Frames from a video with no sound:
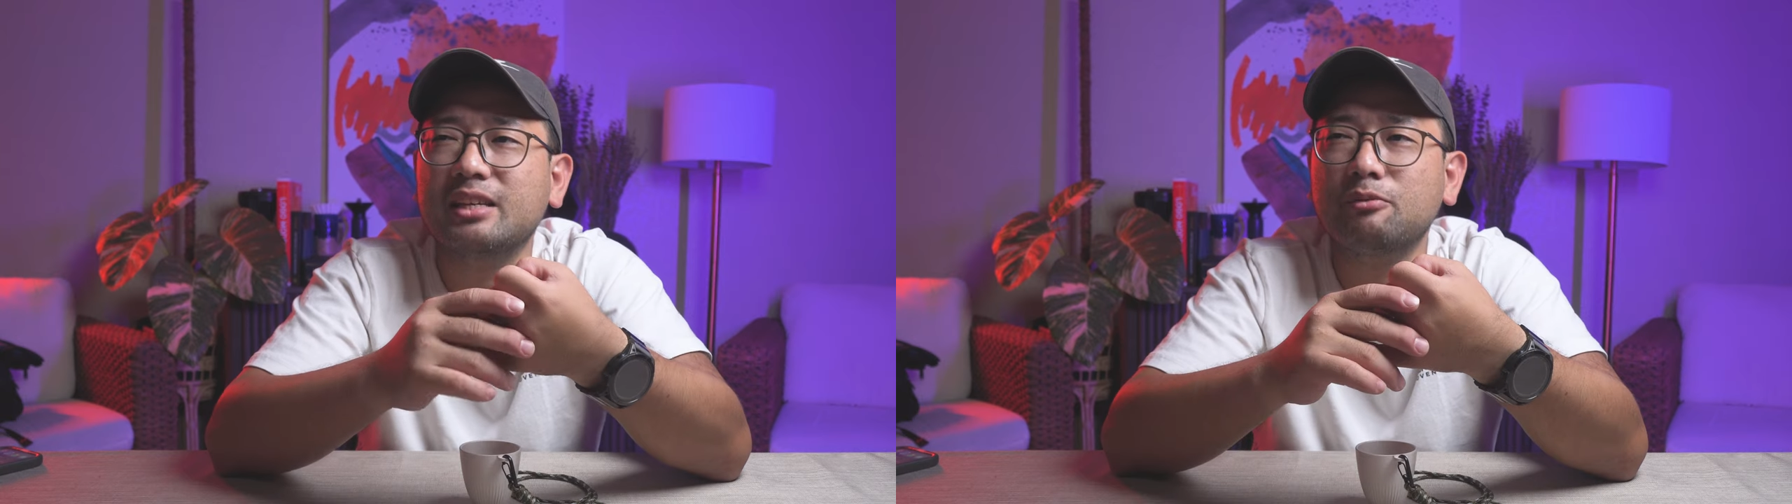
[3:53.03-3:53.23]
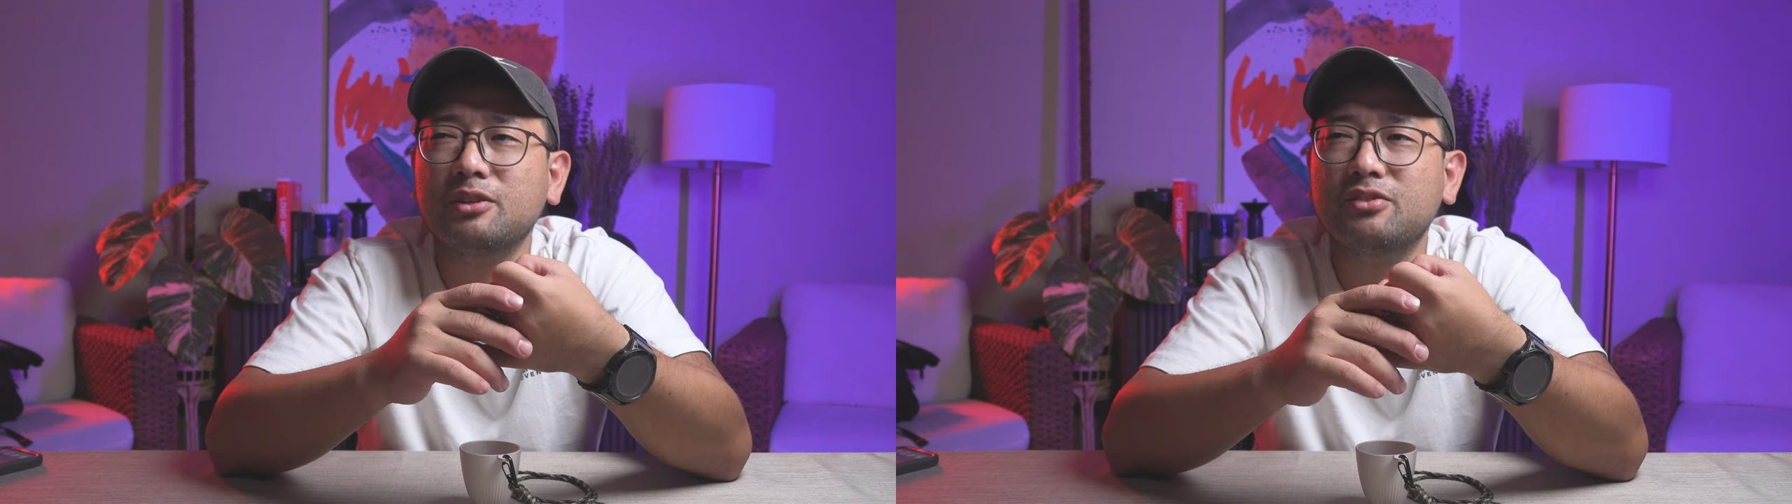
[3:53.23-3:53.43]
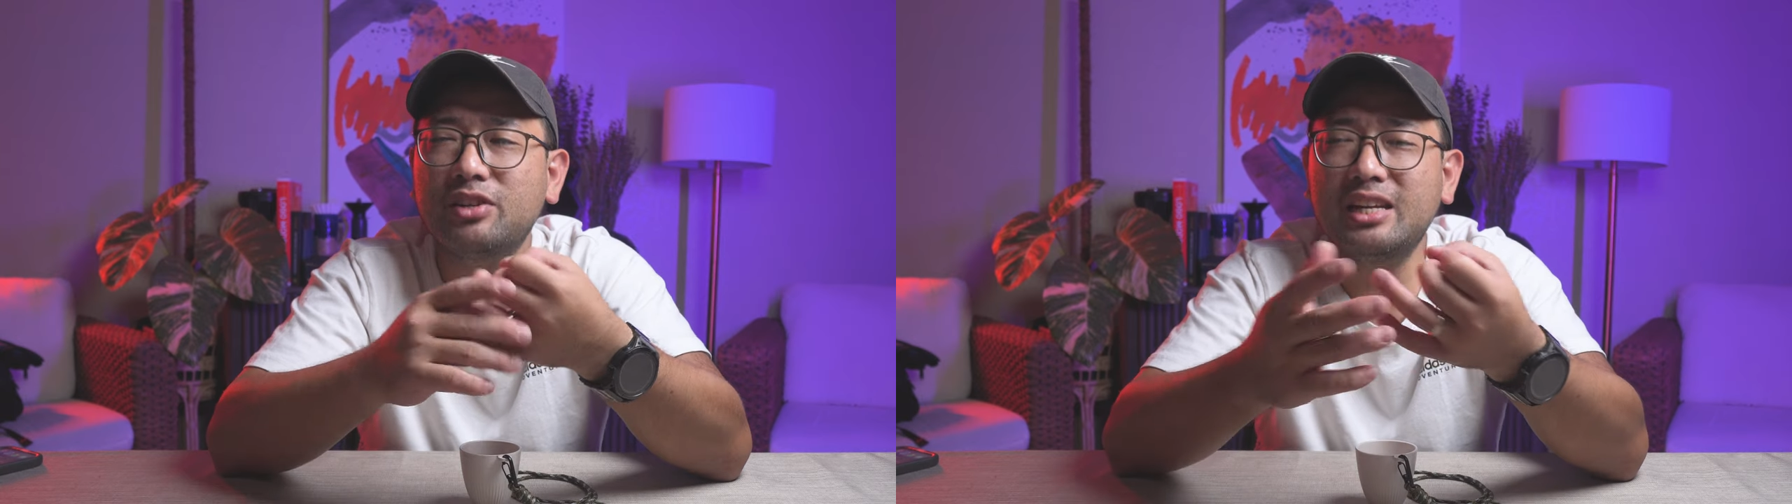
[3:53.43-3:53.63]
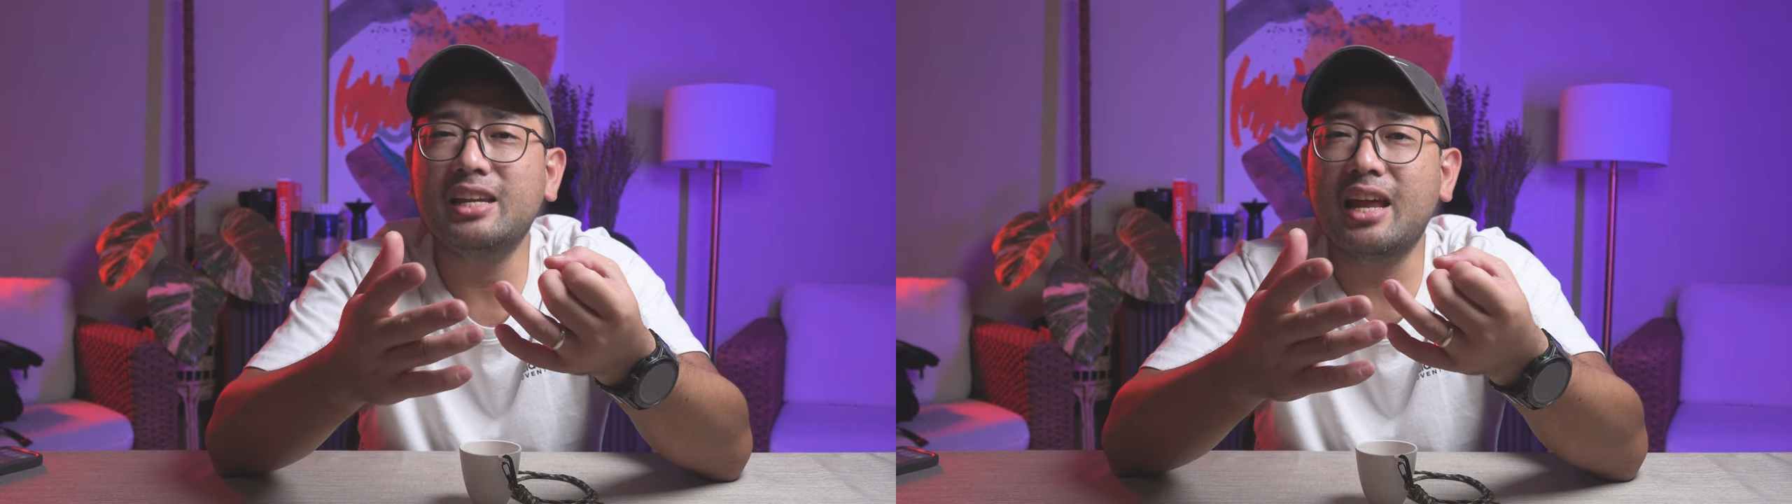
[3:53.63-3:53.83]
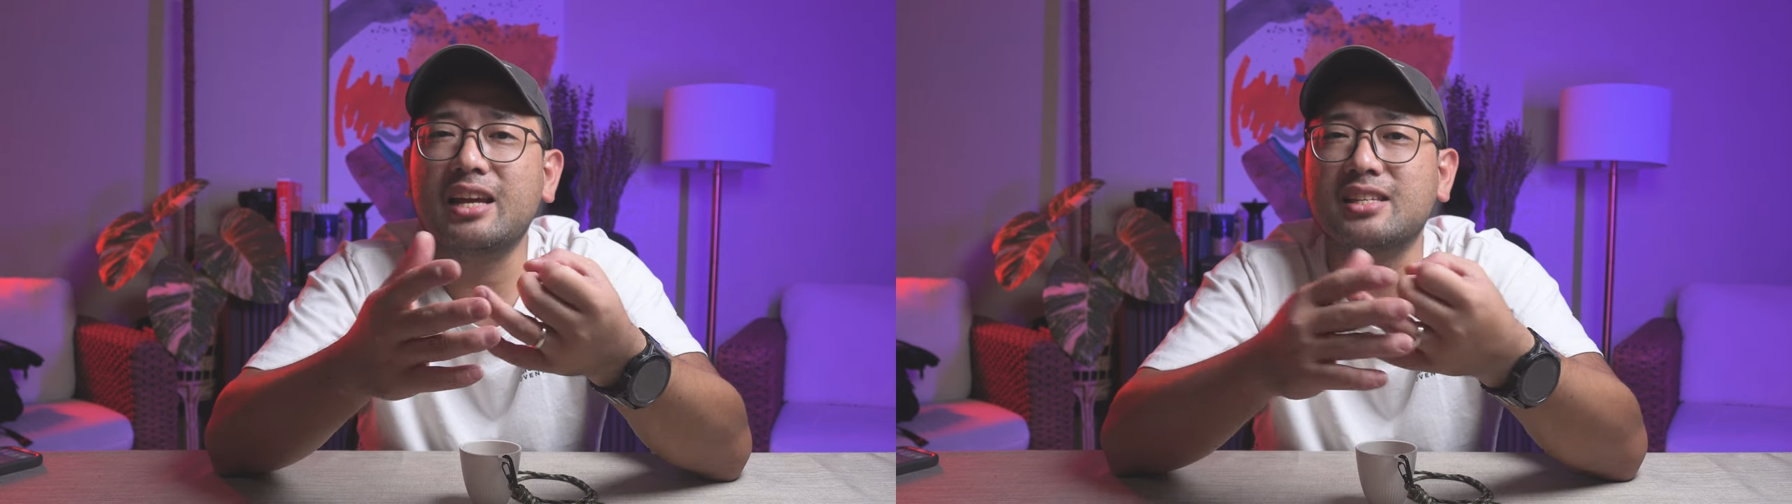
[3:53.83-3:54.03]
It was really
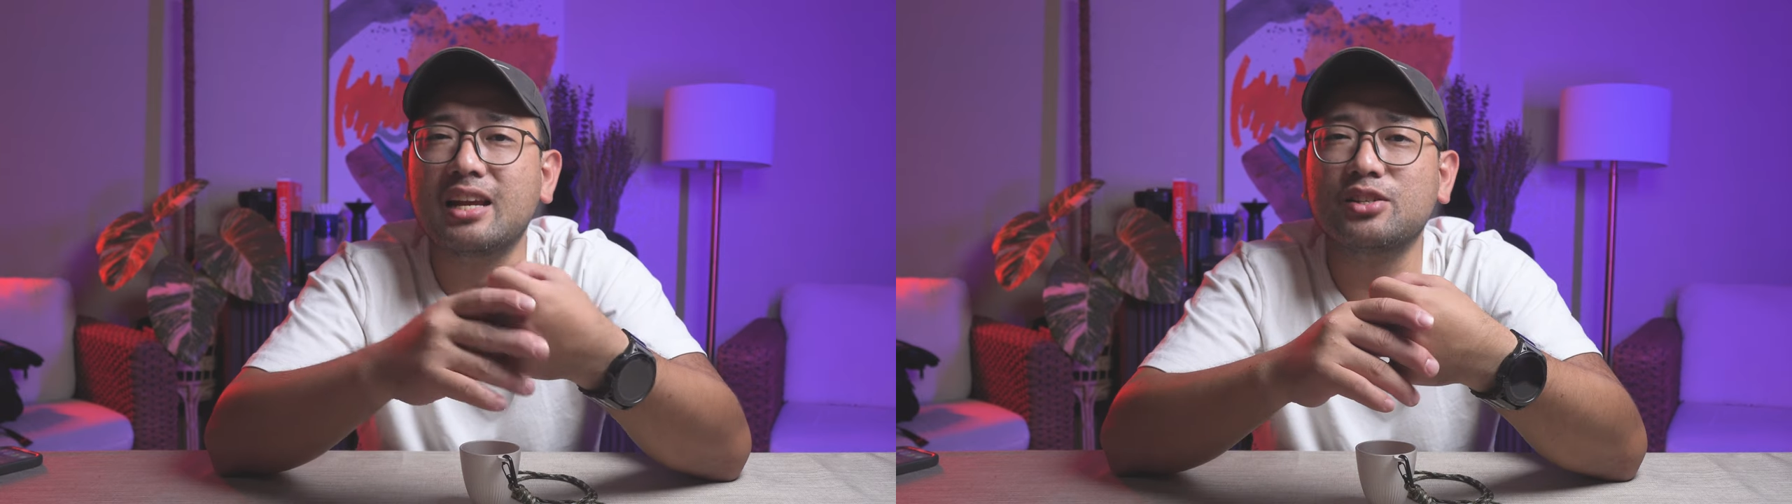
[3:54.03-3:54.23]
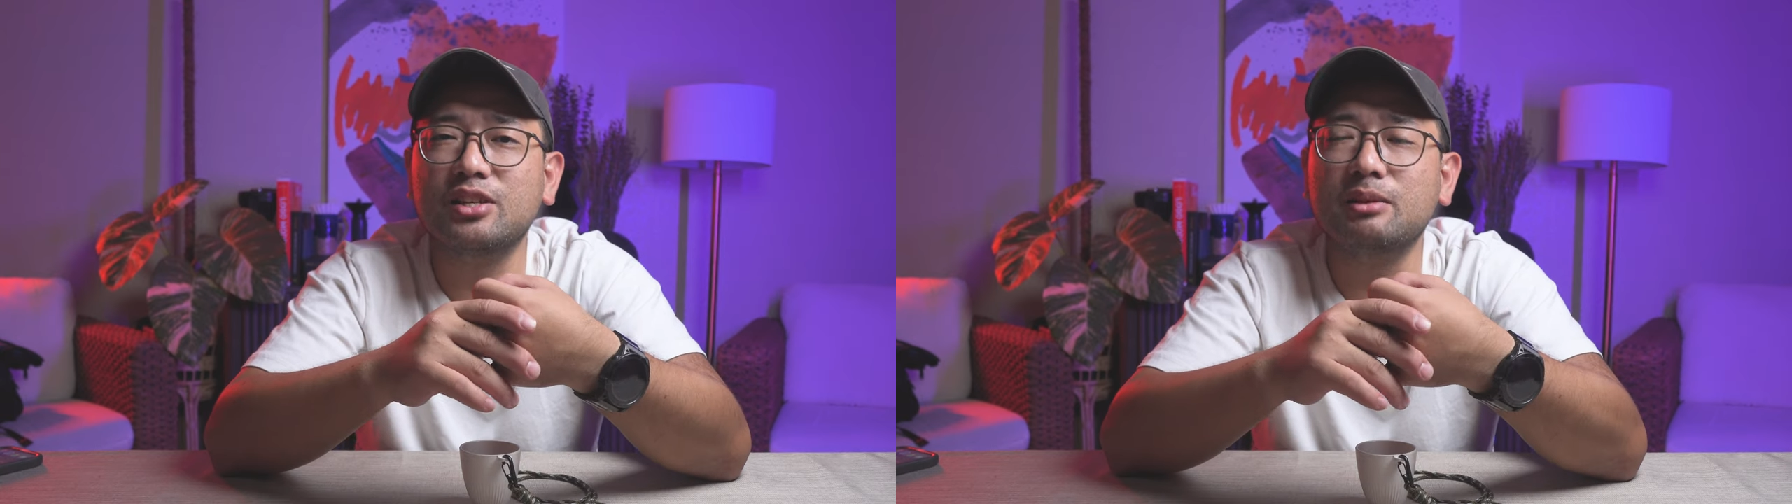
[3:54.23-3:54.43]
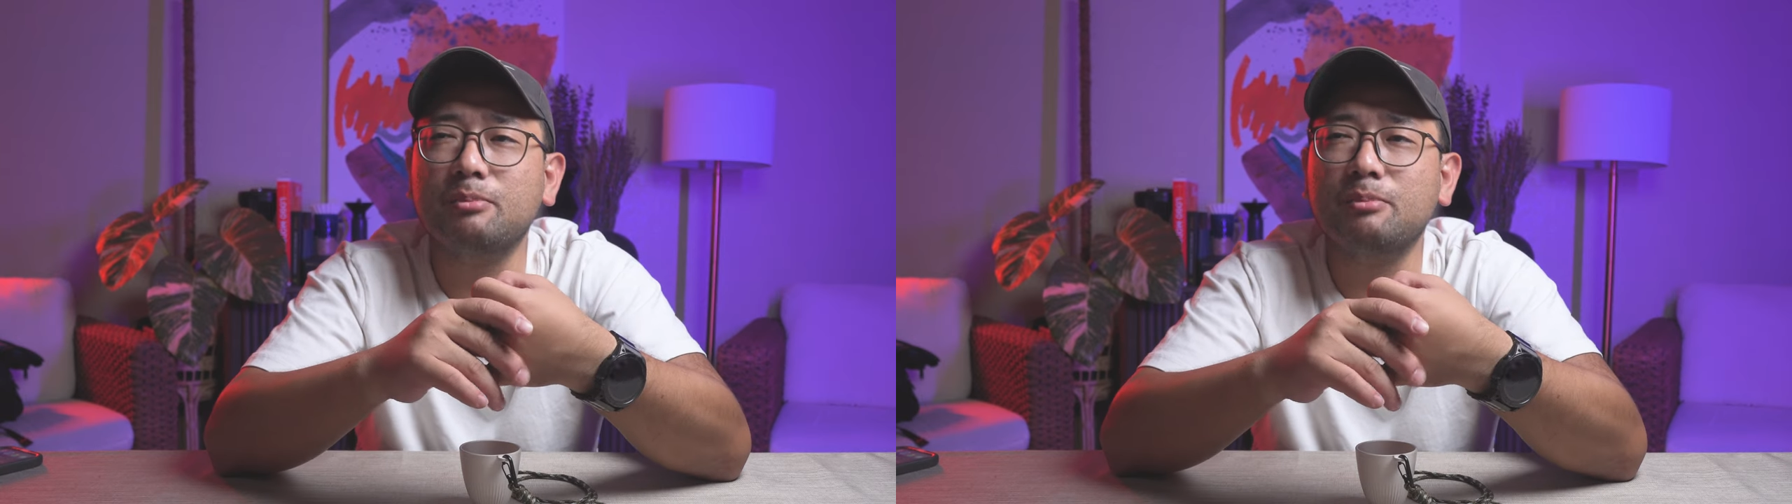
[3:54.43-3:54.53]
nice actually,